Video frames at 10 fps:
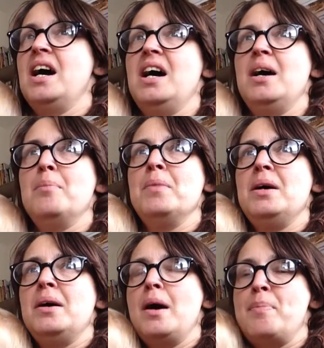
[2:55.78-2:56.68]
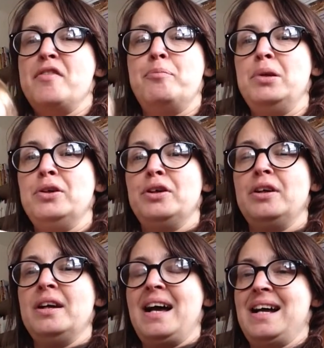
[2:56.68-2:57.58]
a bit of
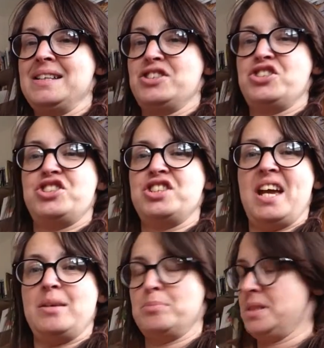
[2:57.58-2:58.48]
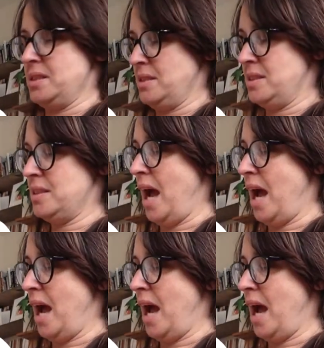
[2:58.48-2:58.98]
Blur and James and